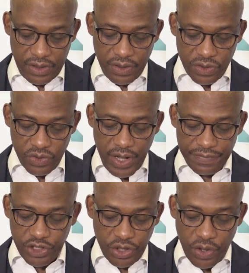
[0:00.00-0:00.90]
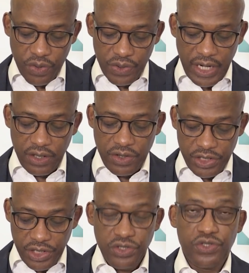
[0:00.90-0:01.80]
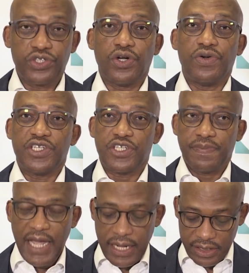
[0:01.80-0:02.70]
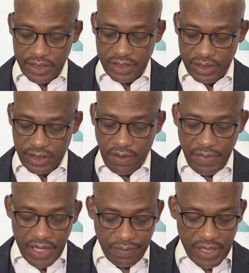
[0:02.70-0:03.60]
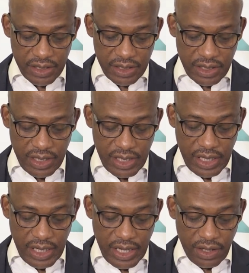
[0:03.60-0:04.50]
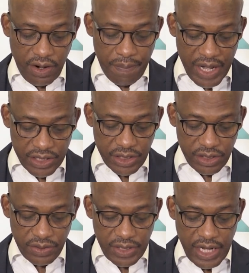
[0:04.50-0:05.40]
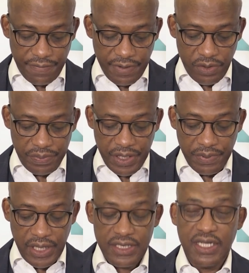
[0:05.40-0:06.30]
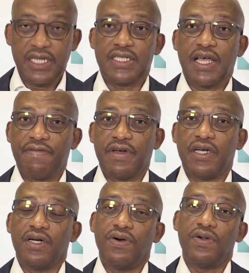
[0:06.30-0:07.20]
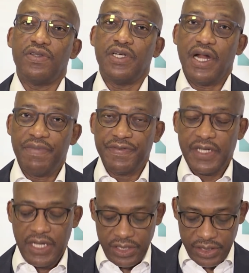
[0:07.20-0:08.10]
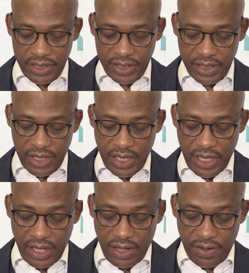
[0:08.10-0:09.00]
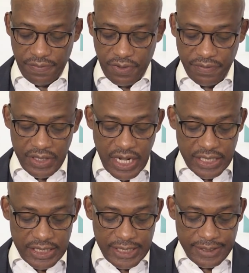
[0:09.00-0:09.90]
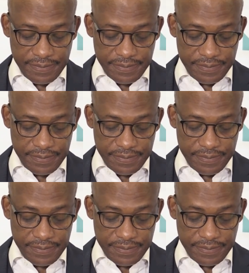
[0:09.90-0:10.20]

Those who have shown and continue to show respect, commitment, and compassion to their fellow people as they suffer all the ramifications of COVID-19.